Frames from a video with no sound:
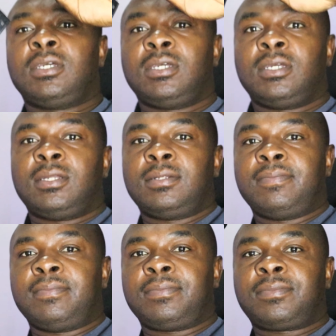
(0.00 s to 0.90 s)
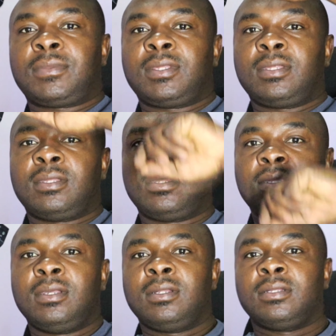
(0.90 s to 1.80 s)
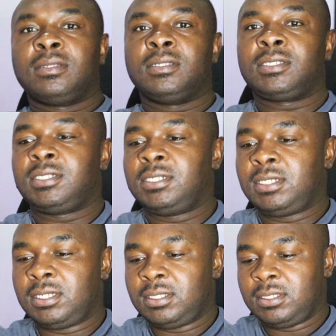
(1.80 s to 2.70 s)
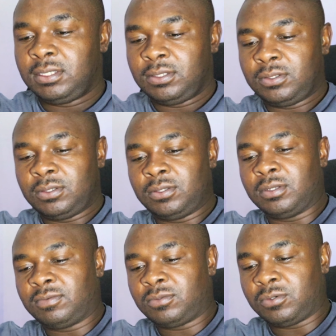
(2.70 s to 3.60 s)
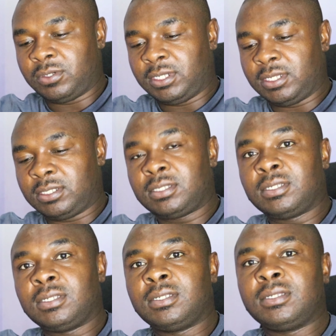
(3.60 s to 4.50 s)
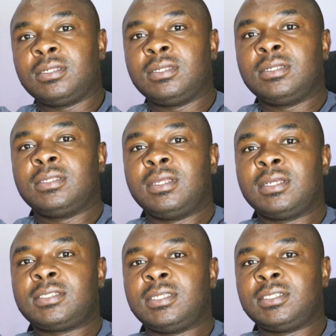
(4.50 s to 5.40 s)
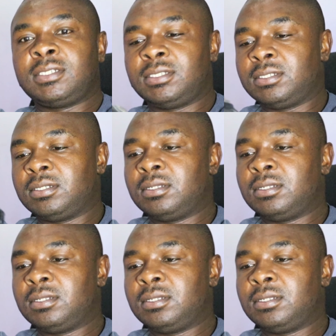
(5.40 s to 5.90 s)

uh, this trigger you have to connect the tension